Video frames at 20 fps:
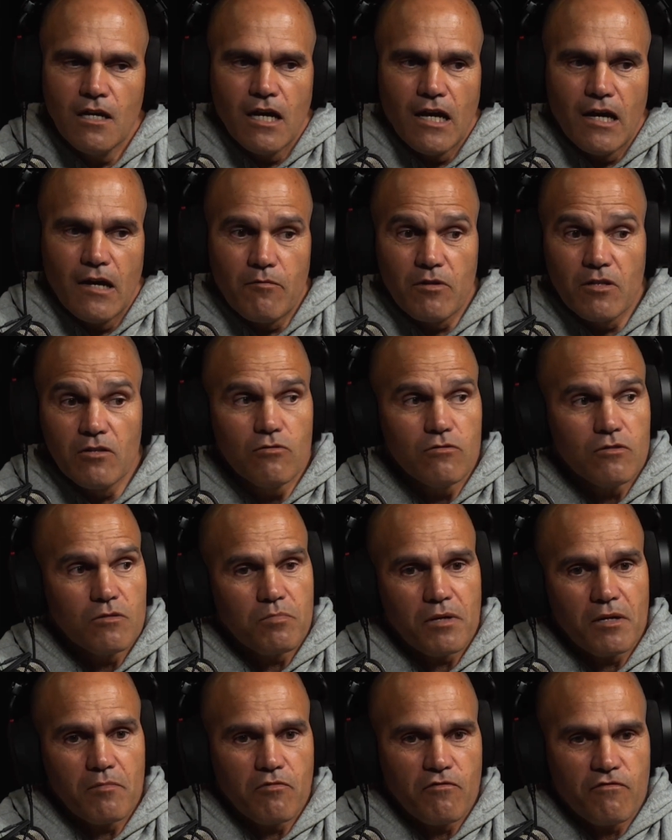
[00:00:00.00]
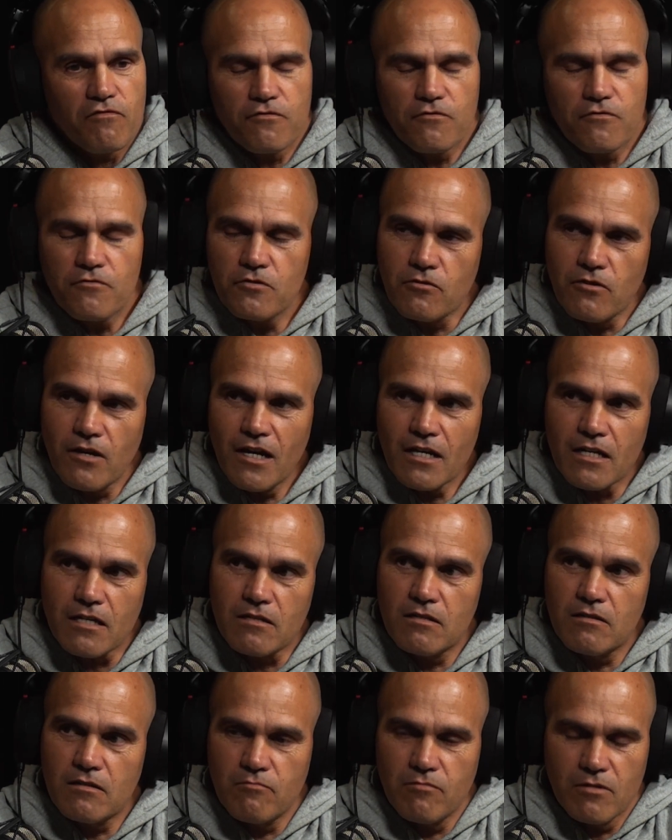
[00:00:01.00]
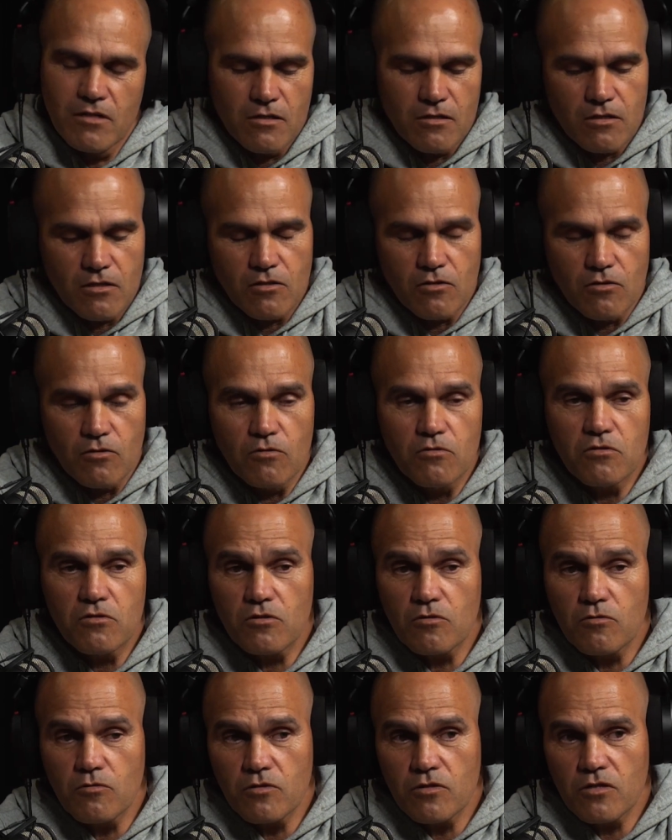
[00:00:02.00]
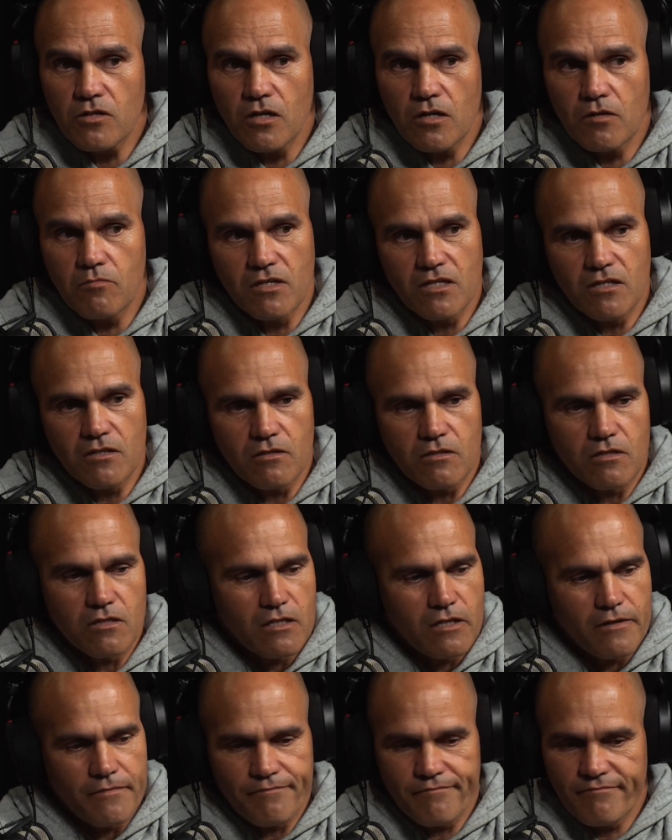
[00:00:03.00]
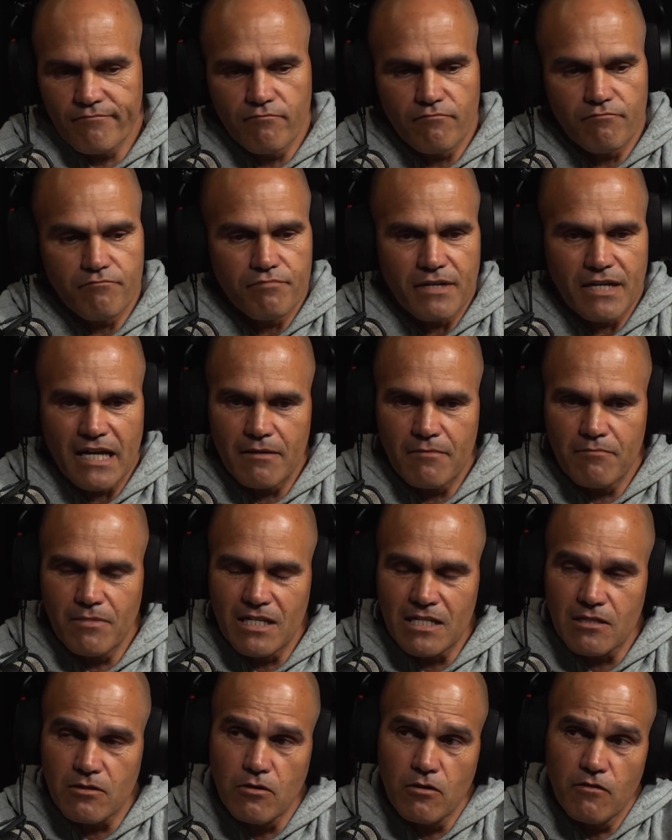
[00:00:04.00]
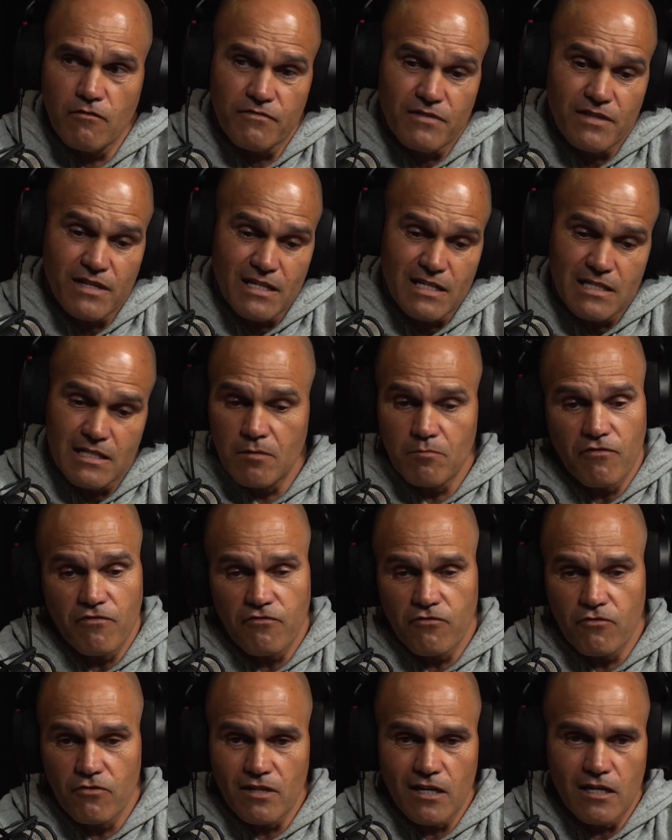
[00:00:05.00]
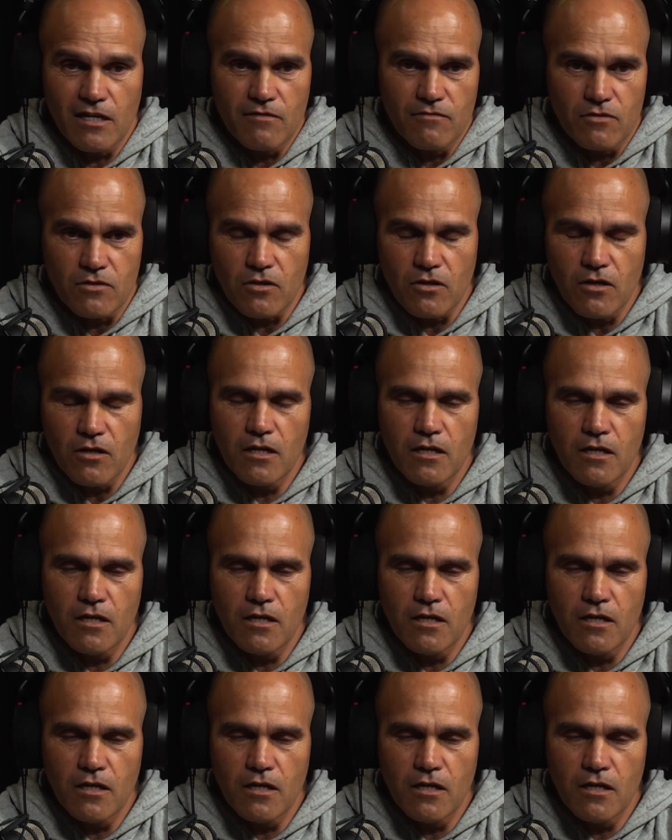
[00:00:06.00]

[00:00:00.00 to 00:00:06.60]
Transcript: and we lose people through the cracks, whether it's to suicide, whether it's bad mental health, they're dead before they even die.